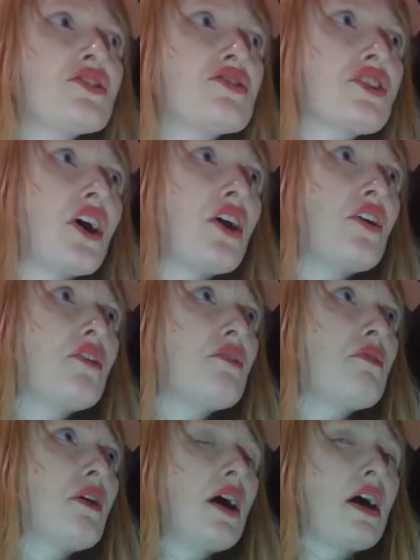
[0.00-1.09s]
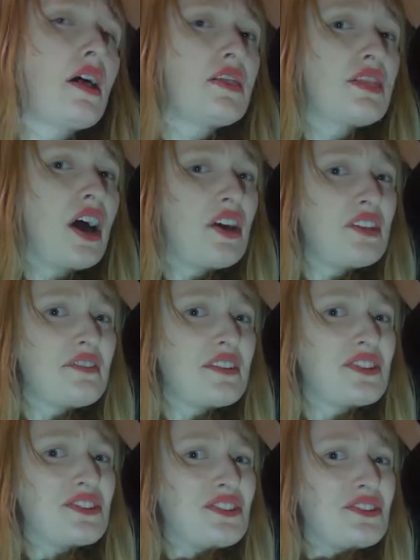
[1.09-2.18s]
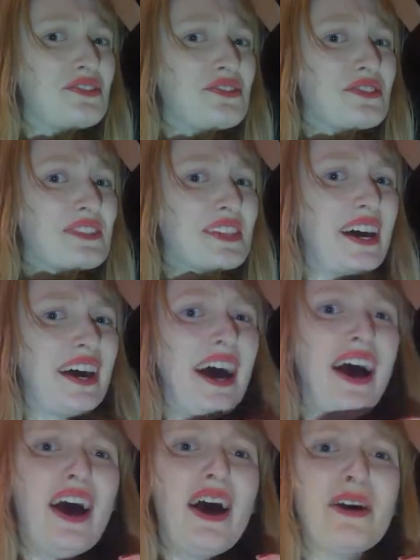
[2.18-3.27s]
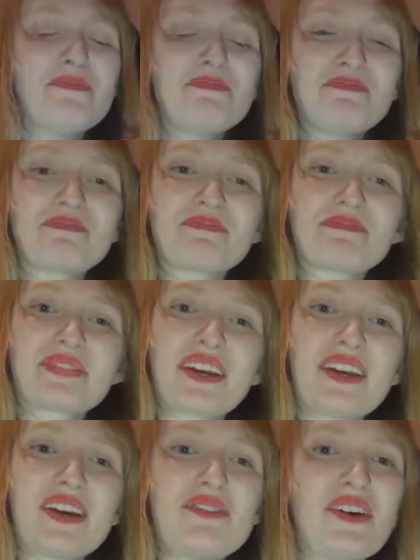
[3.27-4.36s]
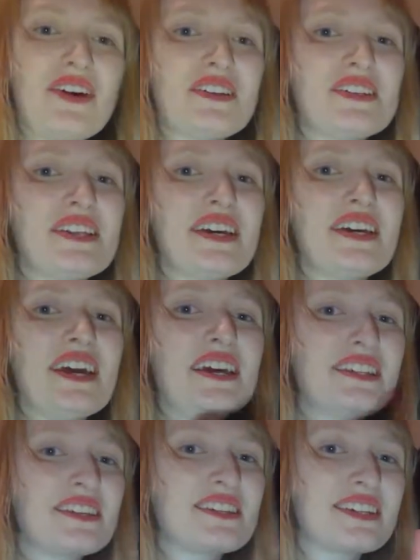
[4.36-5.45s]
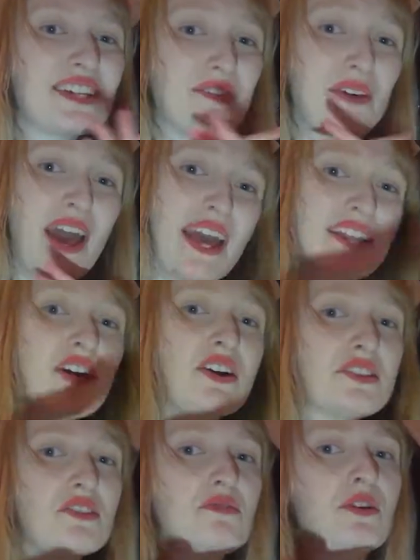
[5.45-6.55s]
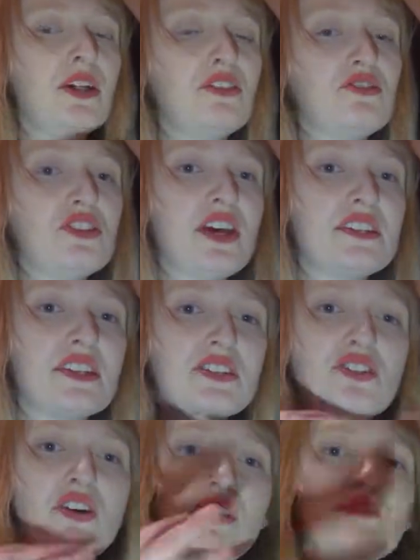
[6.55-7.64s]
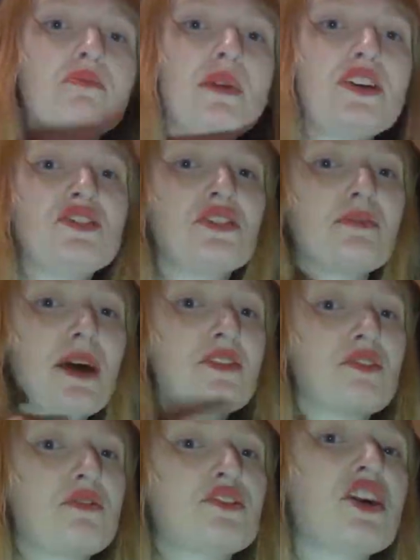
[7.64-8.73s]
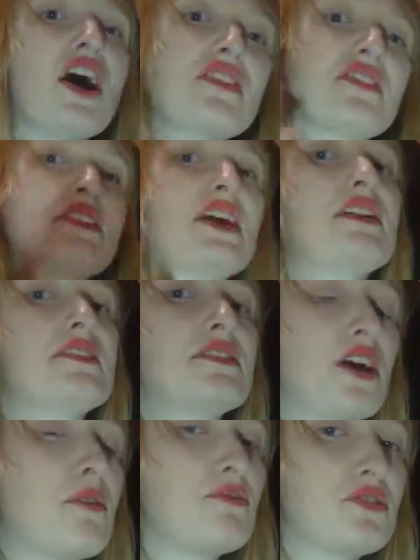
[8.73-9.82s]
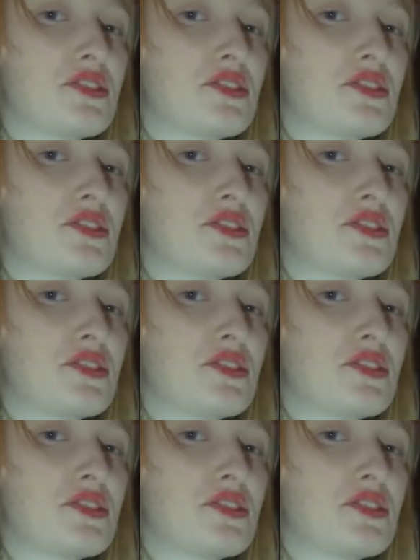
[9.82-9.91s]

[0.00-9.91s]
So, other issues. Firstly, it doesn't give any idea of phylogenetics or information about the fish other than time of